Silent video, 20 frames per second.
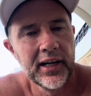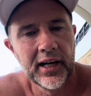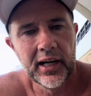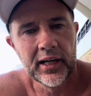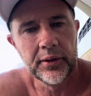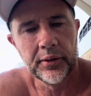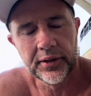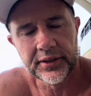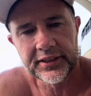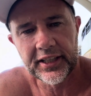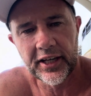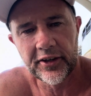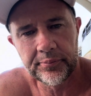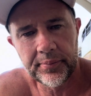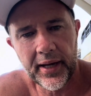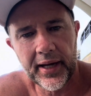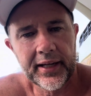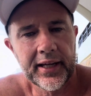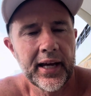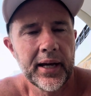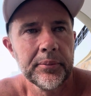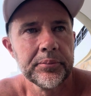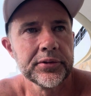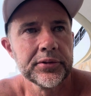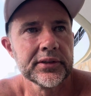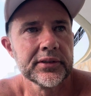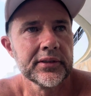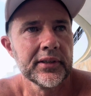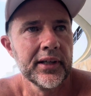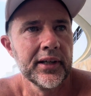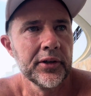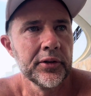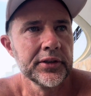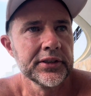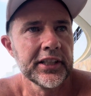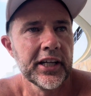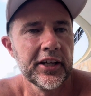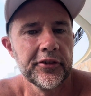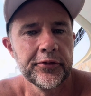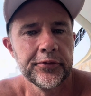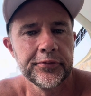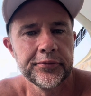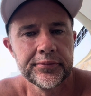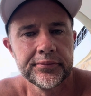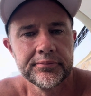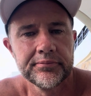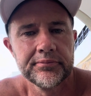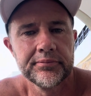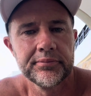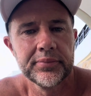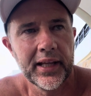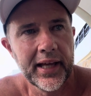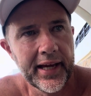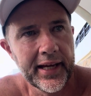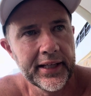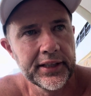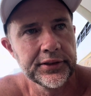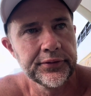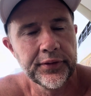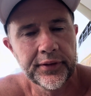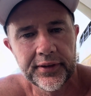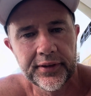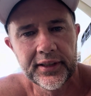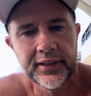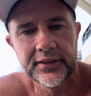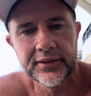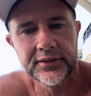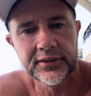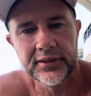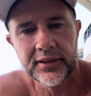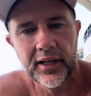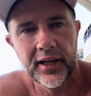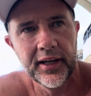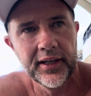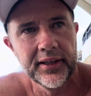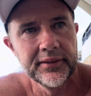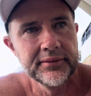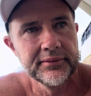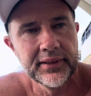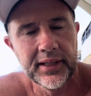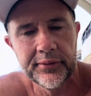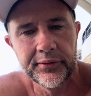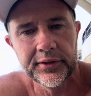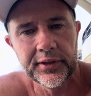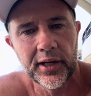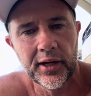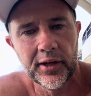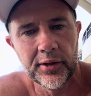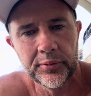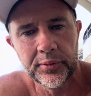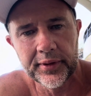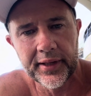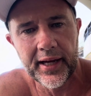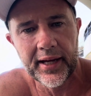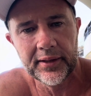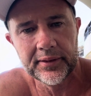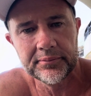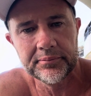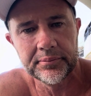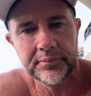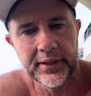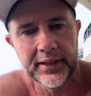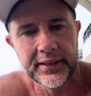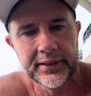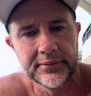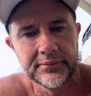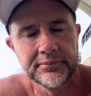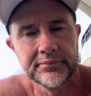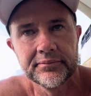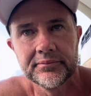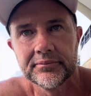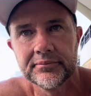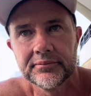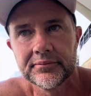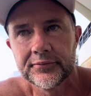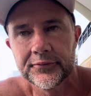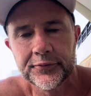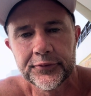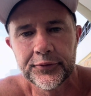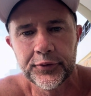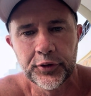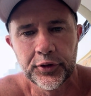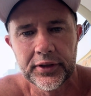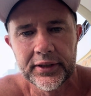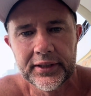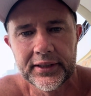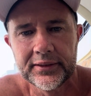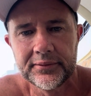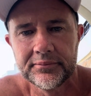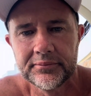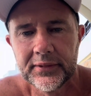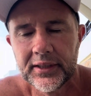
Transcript: I always have backups. I always have plans for things. I never go without being fully